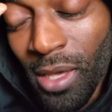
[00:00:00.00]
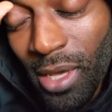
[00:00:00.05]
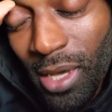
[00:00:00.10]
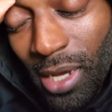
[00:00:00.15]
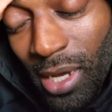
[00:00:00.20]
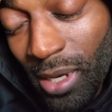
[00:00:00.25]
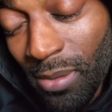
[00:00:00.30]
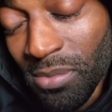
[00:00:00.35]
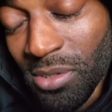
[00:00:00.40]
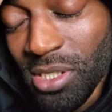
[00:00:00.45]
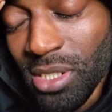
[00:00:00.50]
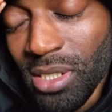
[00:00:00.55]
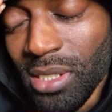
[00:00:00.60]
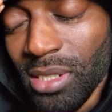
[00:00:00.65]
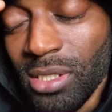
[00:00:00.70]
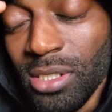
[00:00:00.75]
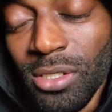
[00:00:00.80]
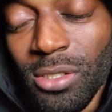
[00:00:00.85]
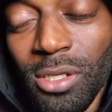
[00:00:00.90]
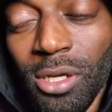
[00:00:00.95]
I'm
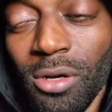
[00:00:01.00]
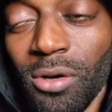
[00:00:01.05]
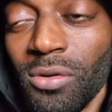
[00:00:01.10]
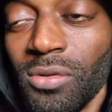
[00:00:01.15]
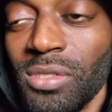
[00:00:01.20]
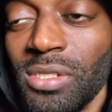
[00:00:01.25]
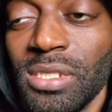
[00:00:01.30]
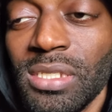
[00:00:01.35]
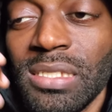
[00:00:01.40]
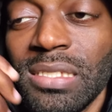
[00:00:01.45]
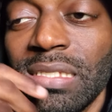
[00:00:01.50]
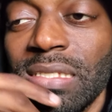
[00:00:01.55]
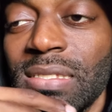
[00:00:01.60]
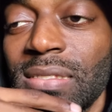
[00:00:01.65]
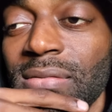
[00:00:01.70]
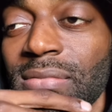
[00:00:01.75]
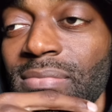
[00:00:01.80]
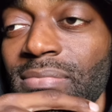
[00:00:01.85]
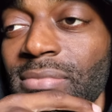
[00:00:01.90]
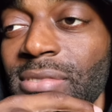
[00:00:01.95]
just, you know, just,
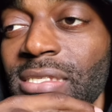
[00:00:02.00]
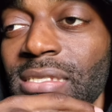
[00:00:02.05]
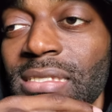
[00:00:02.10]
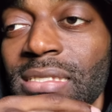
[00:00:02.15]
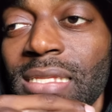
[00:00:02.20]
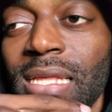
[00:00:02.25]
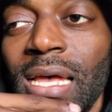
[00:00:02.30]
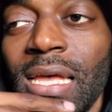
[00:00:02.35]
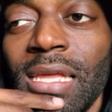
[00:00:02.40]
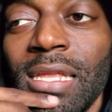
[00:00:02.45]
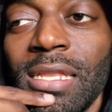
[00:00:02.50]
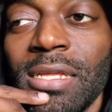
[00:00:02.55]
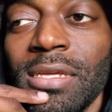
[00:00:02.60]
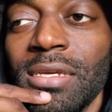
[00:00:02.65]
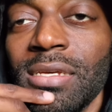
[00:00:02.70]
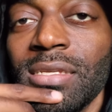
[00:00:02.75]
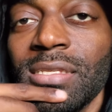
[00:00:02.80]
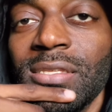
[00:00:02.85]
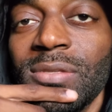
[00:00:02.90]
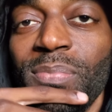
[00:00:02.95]
just not in a
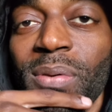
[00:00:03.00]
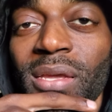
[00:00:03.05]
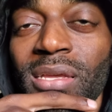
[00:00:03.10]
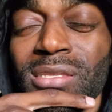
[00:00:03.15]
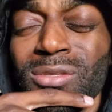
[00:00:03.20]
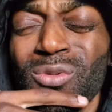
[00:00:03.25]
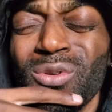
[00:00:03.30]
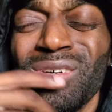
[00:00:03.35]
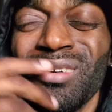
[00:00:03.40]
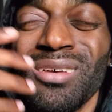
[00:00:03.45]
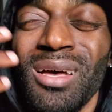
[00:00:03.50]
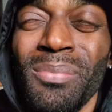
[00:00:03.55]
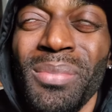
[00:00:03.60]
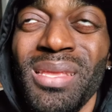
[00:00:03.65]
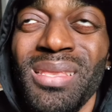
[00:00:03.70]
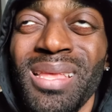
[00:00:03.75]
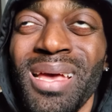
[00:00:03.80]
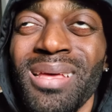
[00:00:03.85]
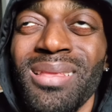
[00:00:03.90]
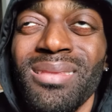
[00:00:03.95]
good space. Well, I
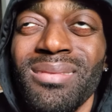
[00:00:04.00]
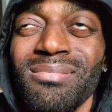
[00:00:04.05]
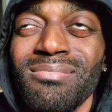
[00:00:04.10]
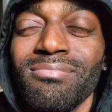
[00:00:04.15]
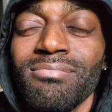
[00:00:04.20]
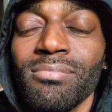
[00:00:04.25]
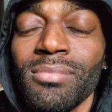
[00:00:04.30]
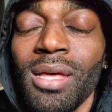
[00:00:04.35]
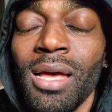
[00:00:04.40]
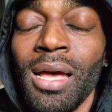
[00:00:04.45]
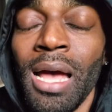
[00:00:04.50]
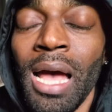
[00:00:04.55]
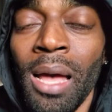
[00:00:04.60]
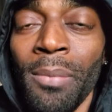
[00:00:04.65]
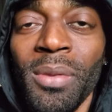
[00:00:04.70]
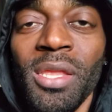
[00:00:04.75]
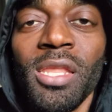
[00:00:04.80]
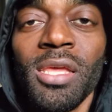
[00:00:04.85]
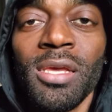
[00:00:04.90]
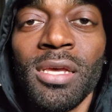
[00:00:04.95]
mean, not I'm
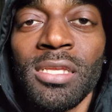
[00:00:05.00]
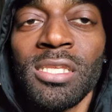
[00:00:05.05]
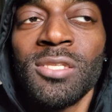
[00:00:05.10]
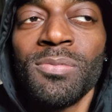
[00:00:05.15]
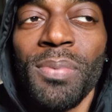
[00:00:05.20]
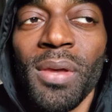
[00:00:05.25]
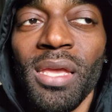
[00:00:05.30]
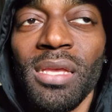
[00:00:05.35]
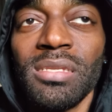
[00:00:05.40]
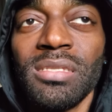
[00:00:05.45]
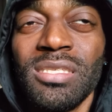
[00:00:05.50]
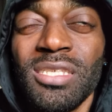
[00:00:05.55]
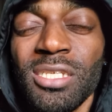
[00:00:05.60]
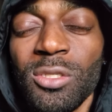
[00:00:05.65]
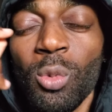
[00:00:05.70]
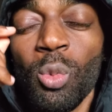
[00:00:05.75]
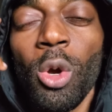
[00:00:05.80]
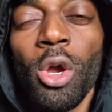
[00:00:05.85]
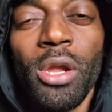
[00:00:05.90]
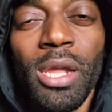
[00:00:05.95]
in a good space, just
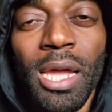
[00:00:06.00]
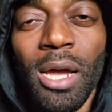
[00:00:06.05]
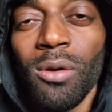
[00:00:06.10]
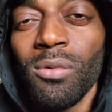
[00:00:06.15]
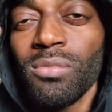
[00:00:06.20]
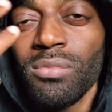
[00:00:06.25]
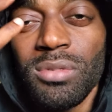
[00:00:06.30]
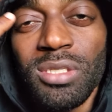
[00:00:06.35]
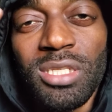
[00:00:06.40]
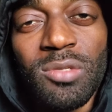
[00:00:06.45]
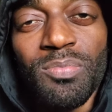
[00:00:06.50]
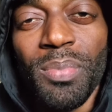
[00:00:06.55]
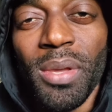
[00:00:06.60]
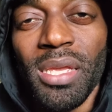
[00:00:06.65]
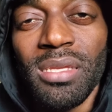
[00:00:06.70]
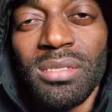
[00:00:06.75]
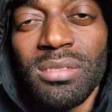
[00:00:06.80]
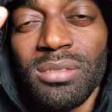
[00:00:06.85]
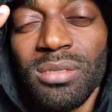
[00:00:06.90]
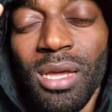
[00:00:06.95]
workout
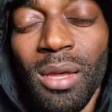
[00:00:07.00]
space.